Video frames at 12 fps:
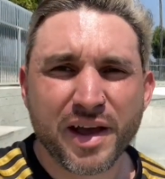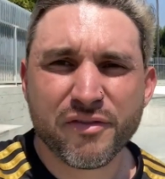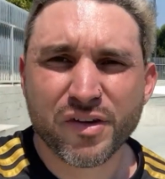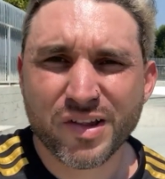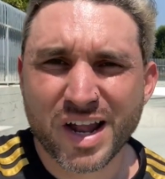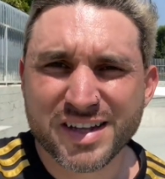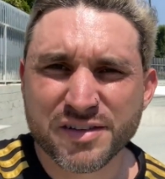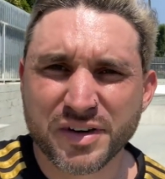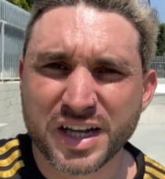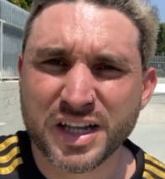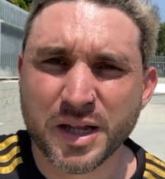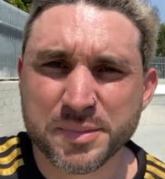way I can fit a lot of
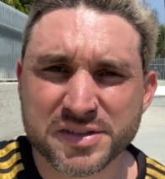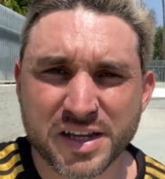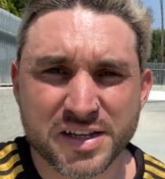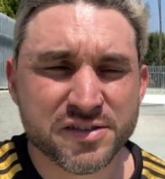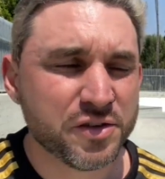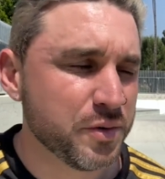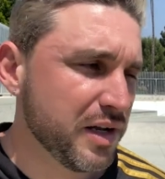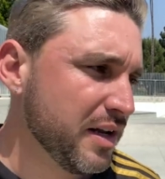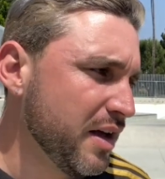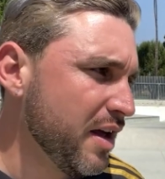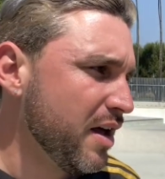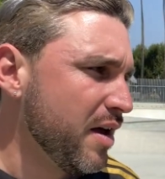different clips into it.
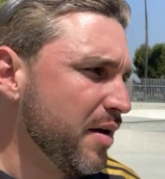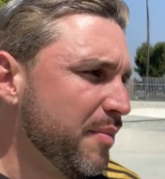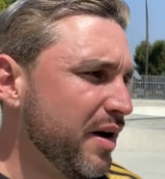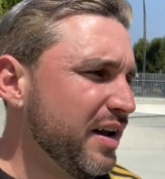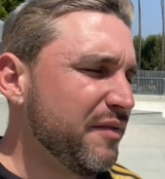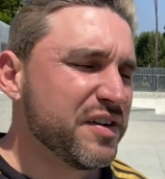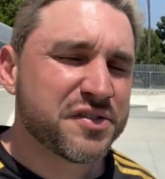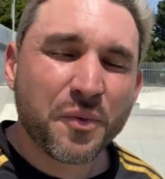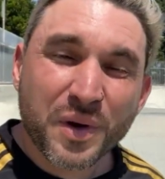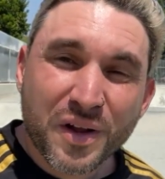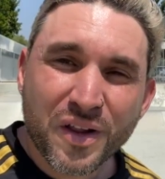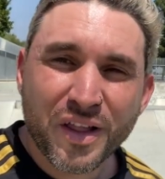But if there's a
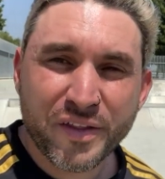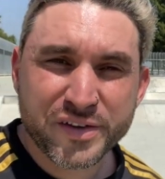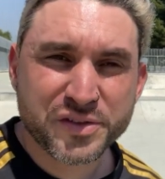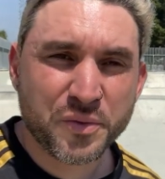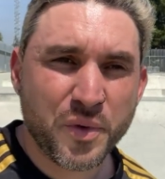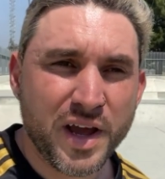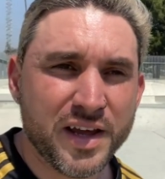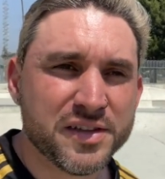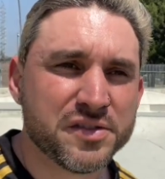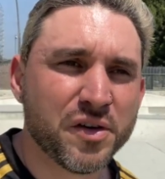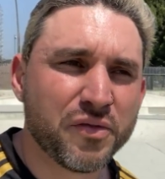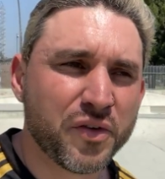will, there's a way.
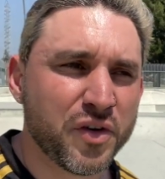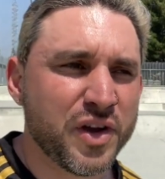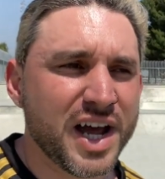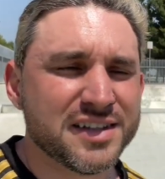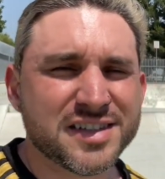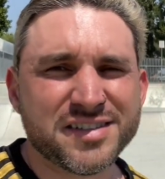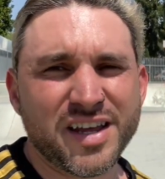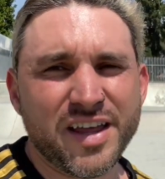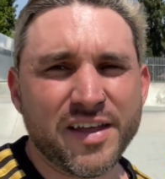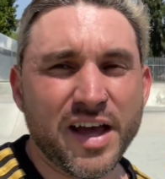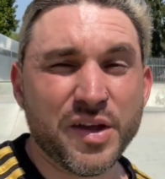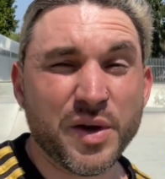So for you guys that say
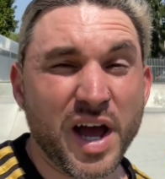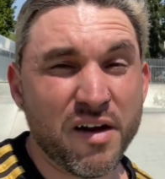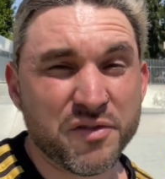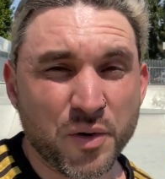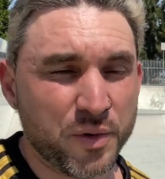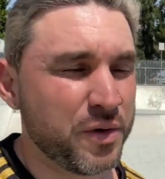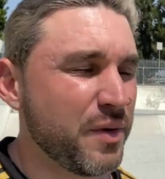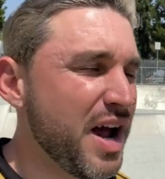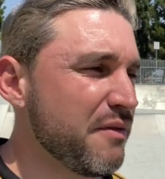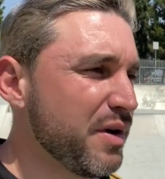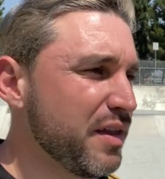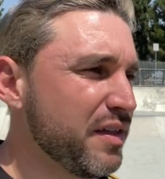that you have no one to
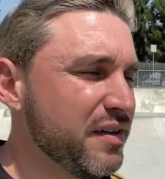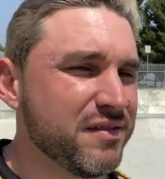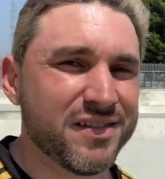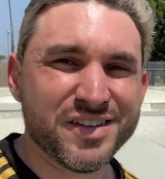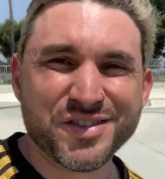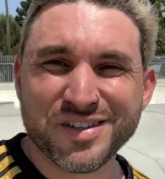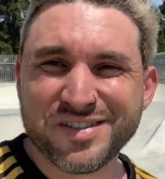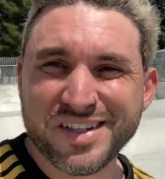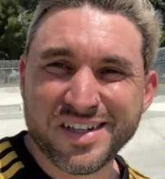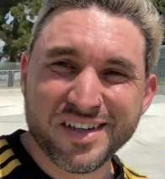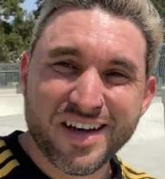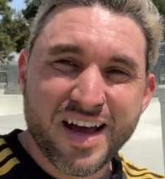ride with, as you can
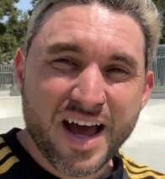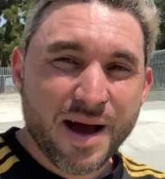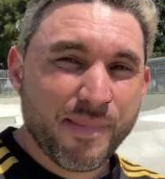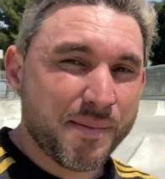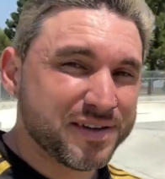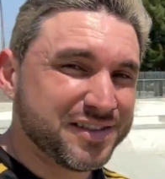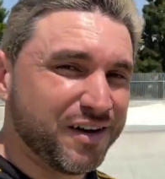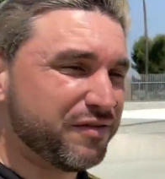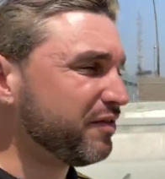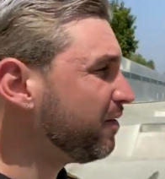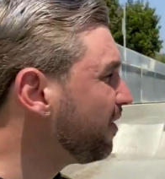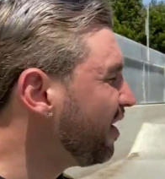see, I'm by
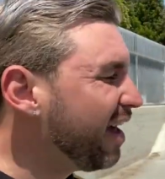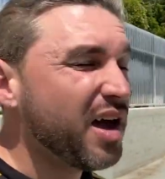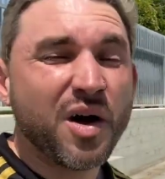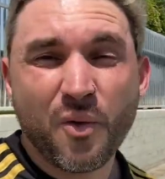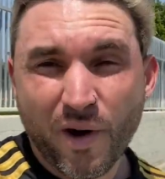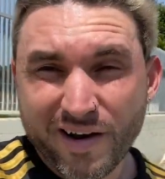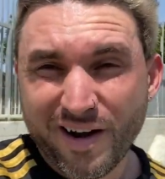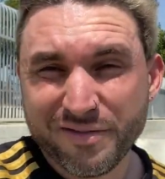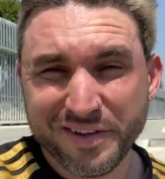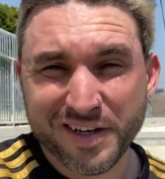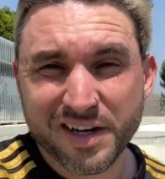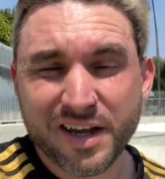myself quite
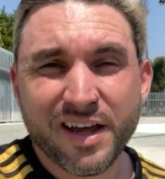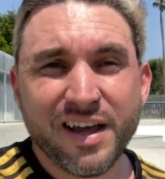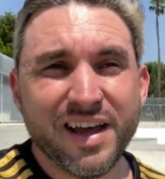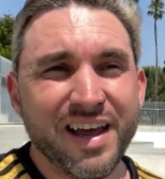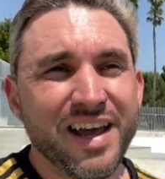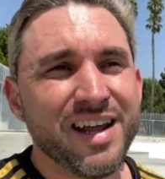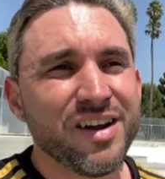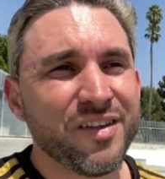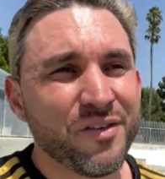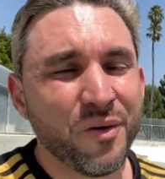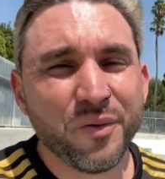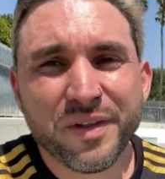often. And
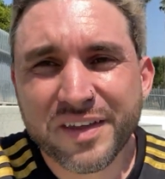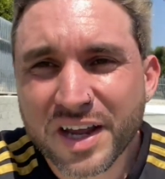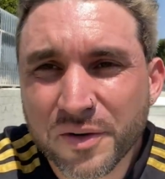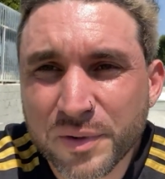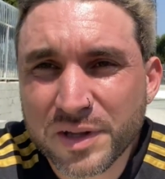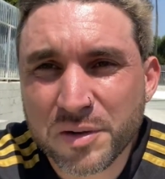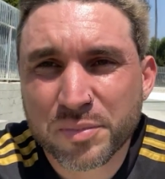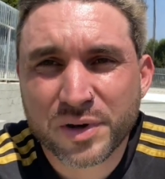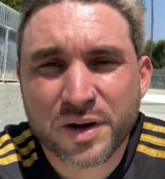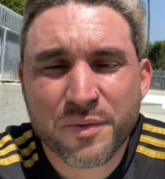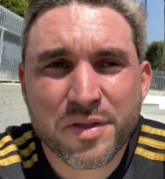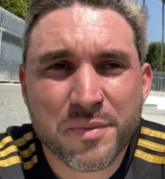the only thing I really
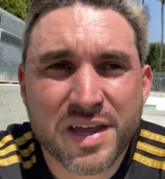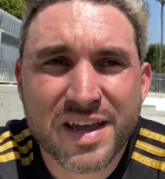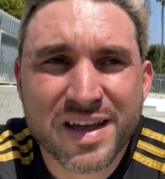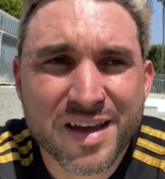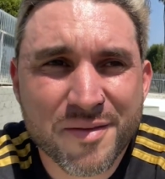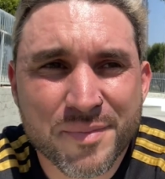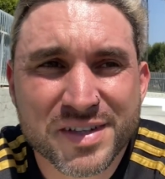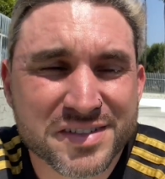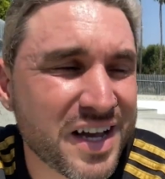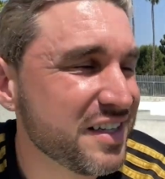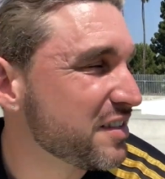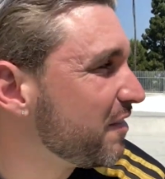bring with me,
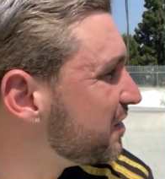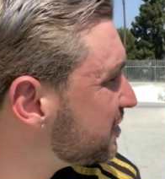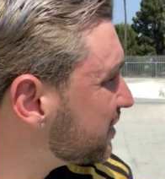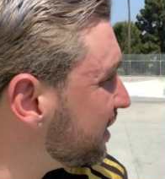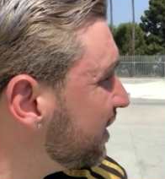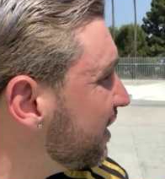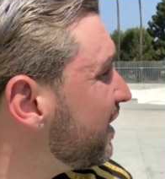besides obviously